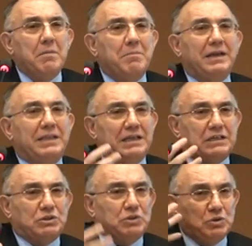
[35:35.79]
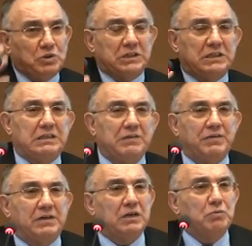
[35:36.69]
but it's usually
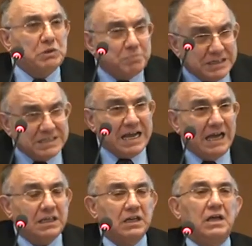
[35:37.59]
difficult, which means that